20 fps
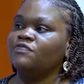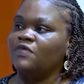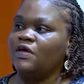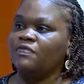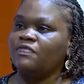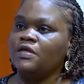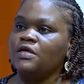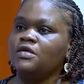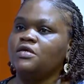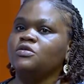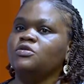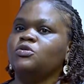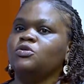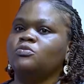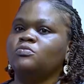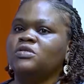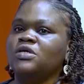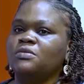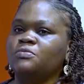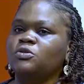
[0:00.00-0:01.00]
of their thinking.
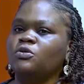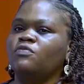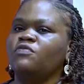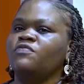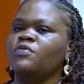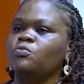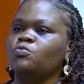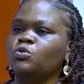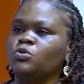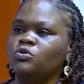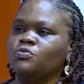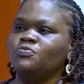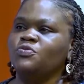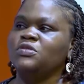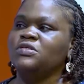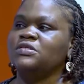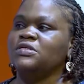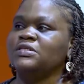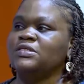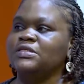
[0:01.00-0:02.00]
Sometimes some of them want to be
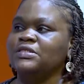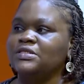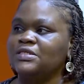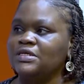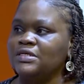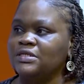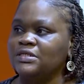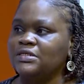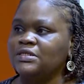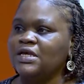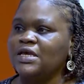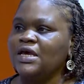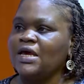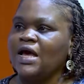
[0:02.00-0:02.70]
certain things,